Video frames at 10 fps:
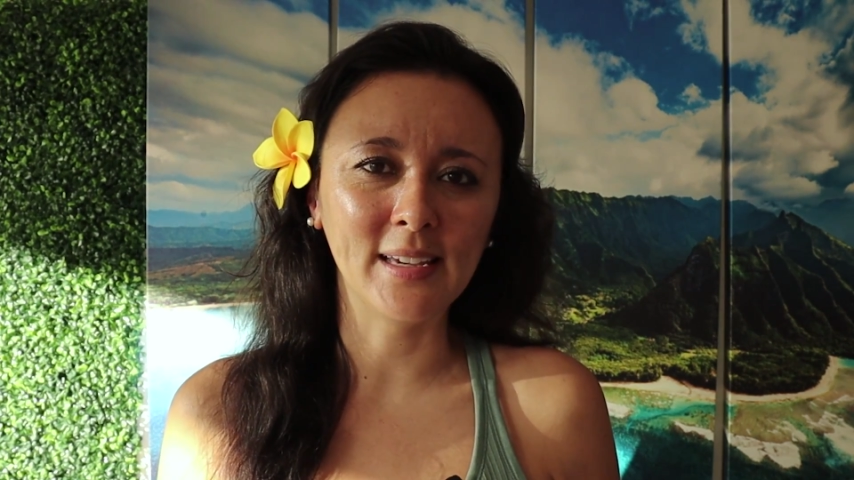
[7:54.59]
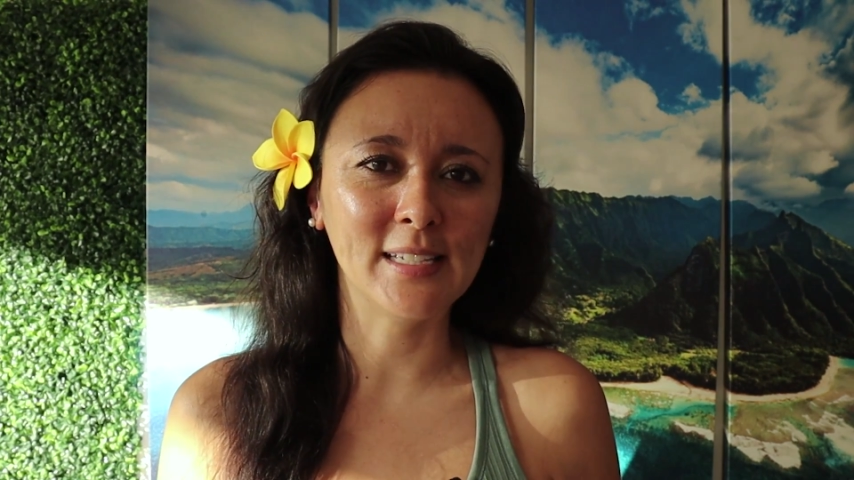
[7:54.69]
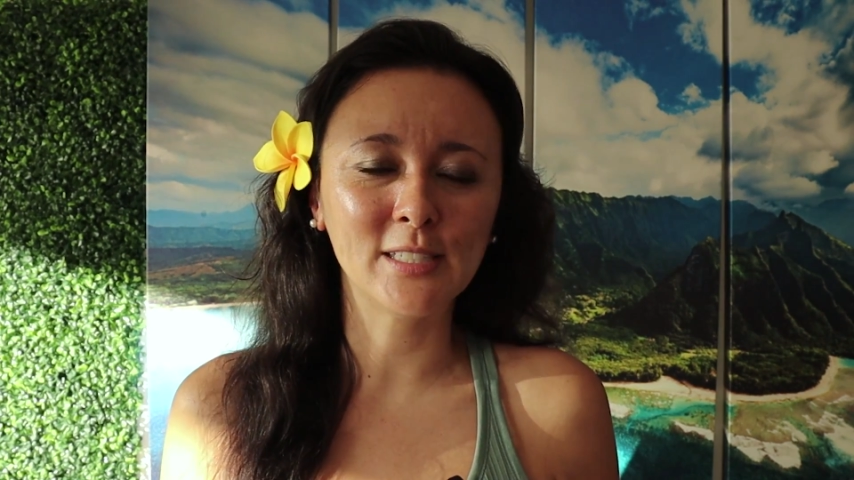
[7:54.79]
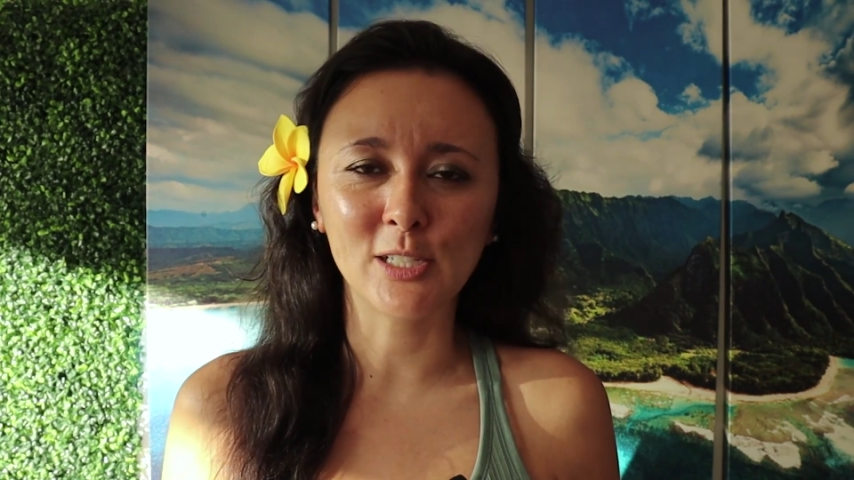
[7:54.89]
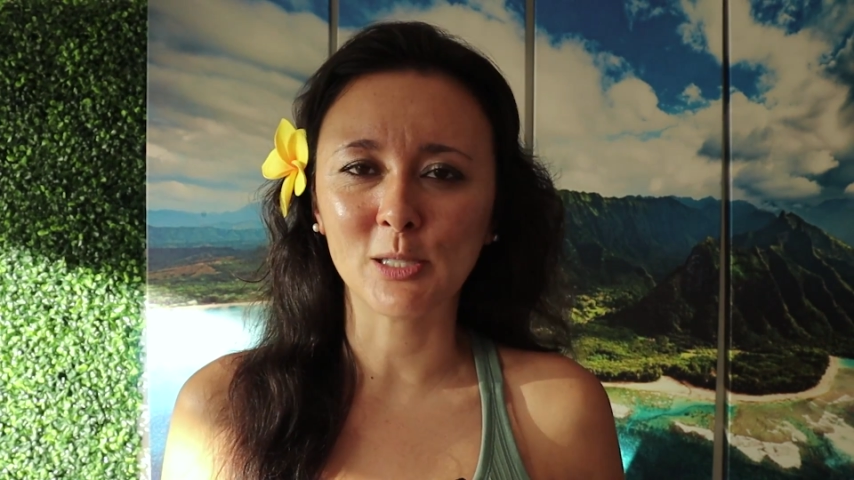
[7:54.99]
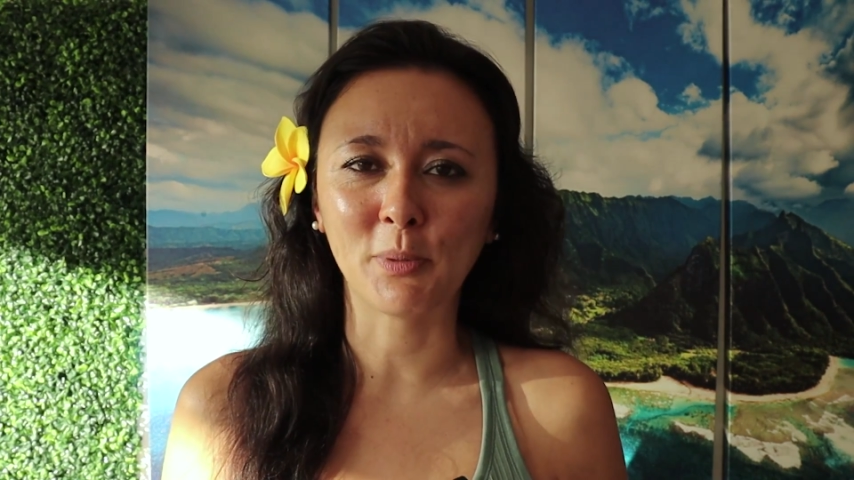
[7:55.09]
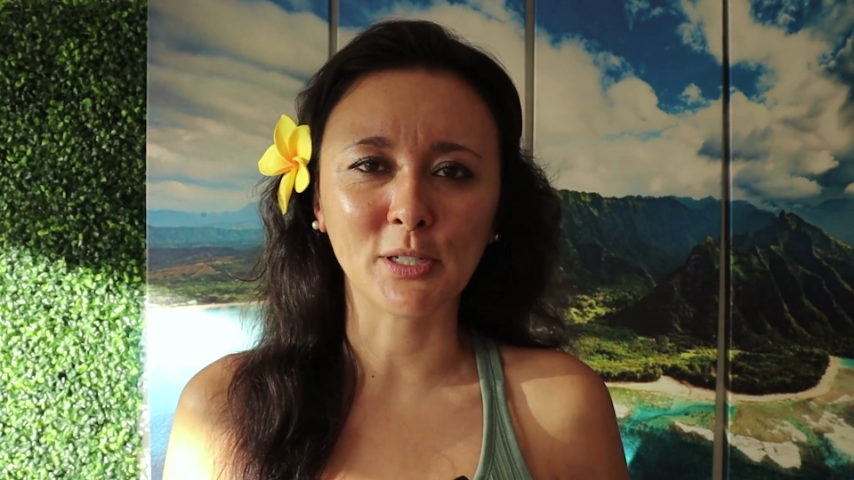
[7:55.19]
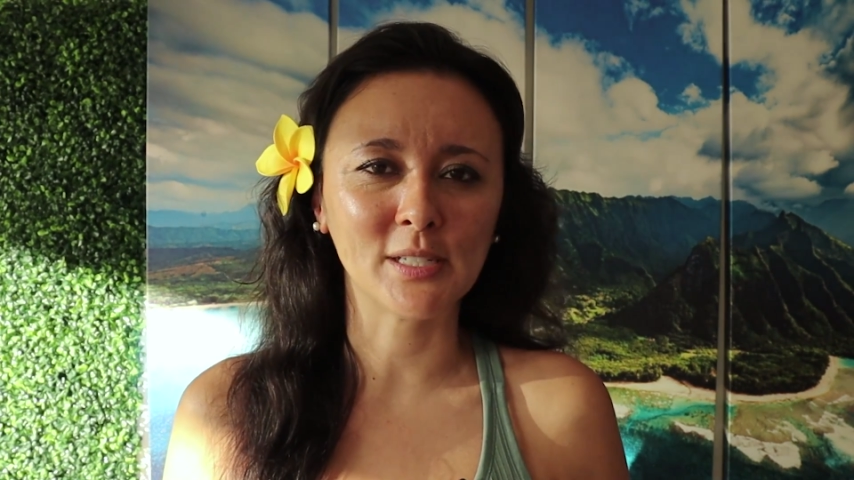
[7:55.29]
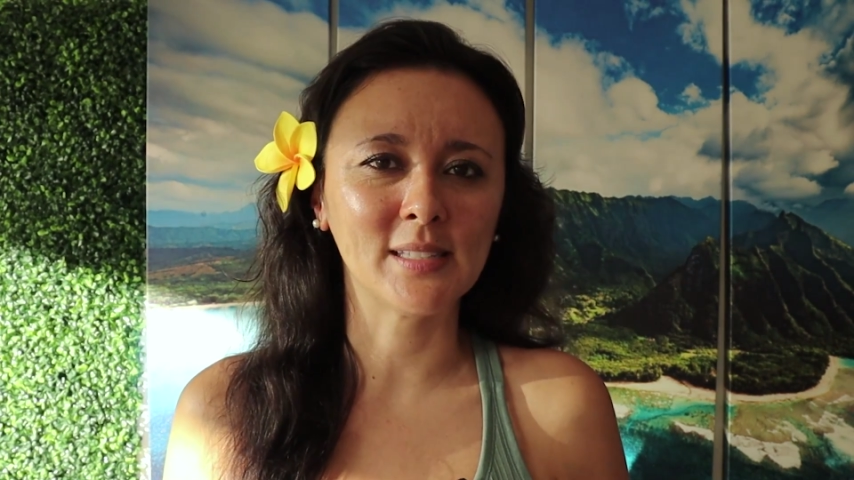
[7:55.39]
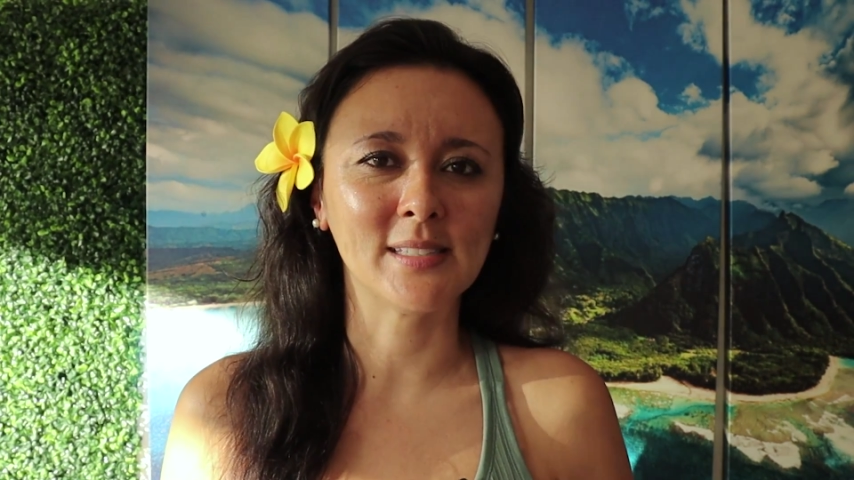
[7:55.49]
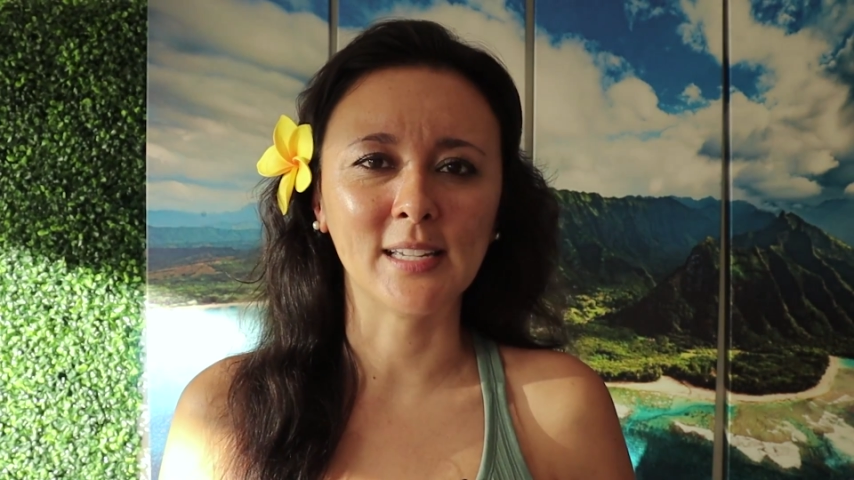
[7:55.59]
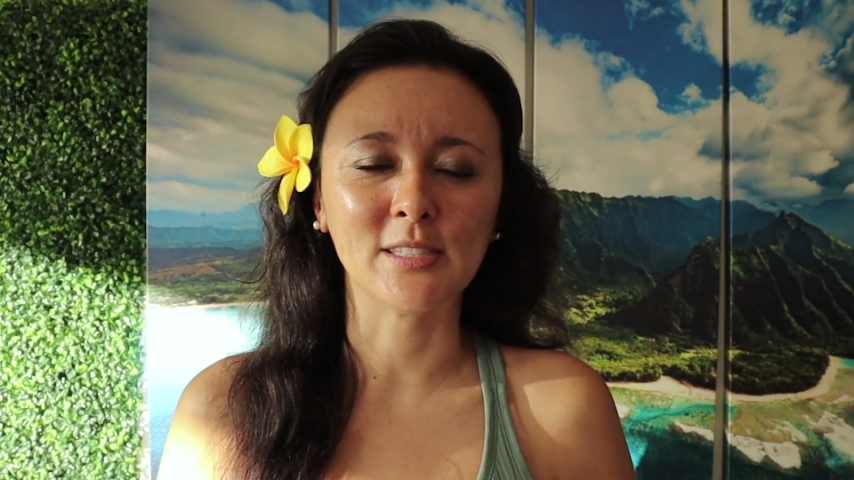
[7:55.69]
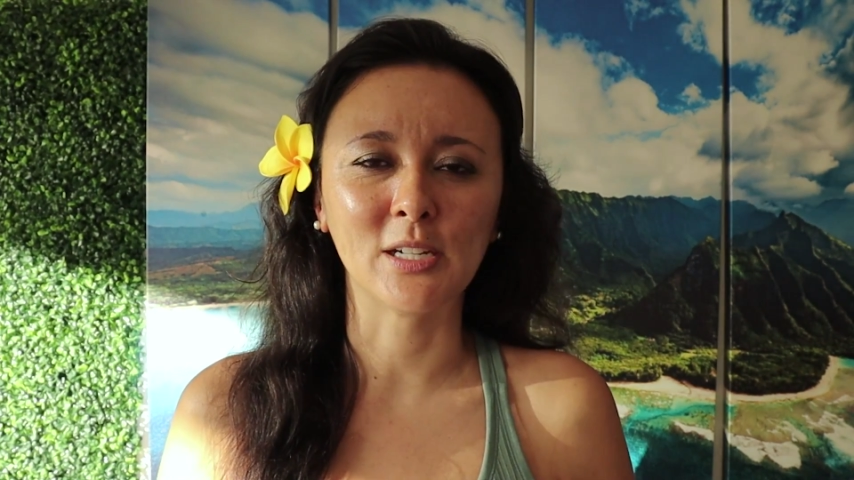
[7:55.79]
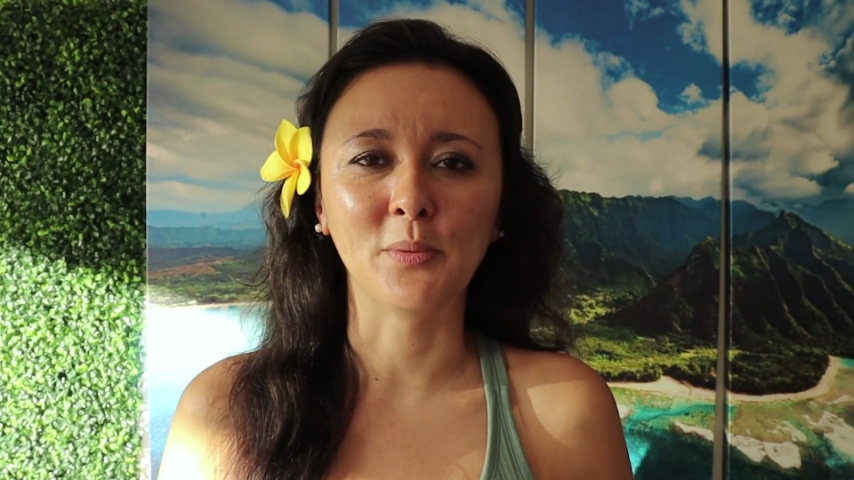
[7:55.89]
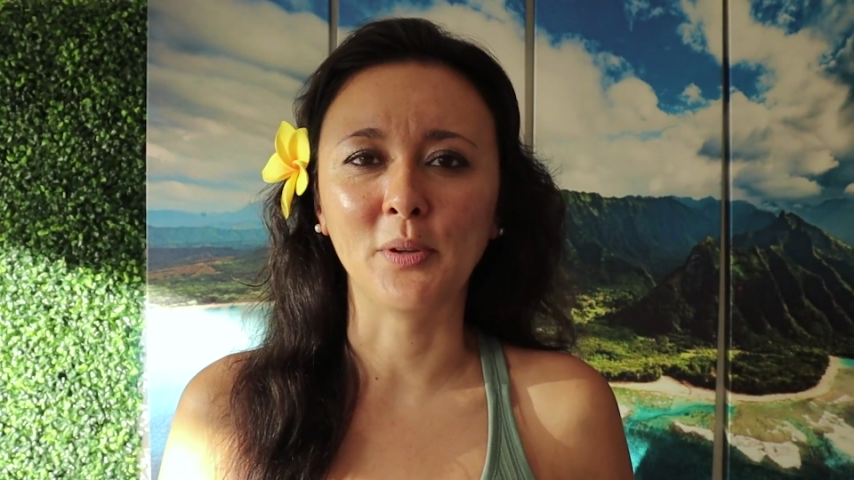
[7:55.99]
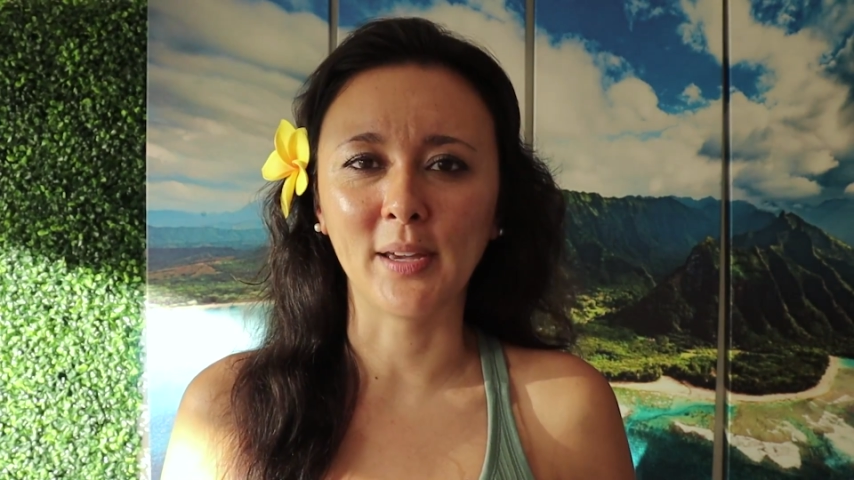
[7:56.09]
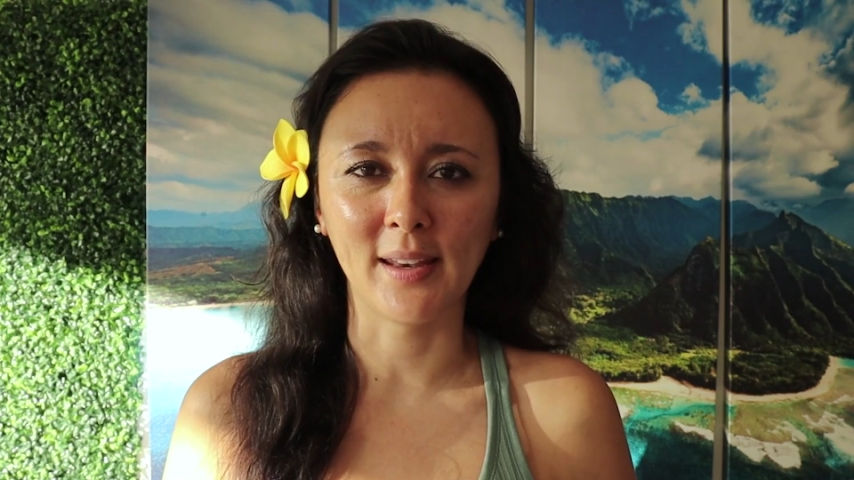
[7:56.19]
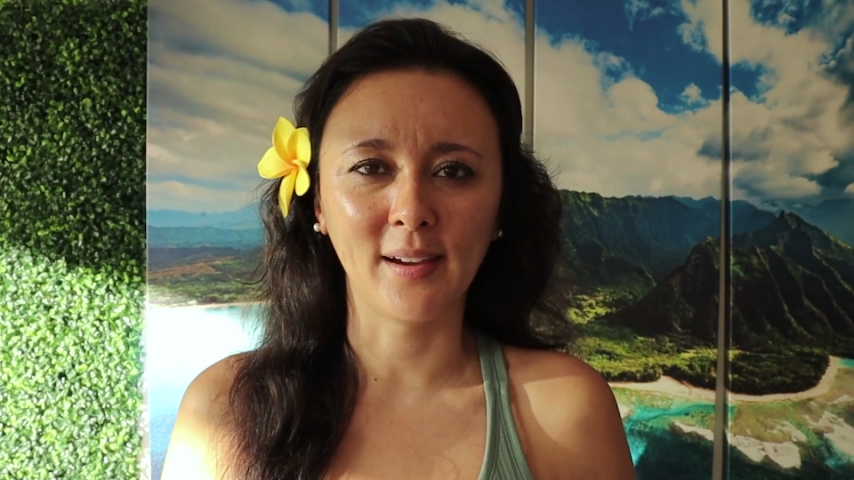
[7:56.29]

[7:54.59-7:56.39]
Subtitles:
is to just purchase the sunscreen when you get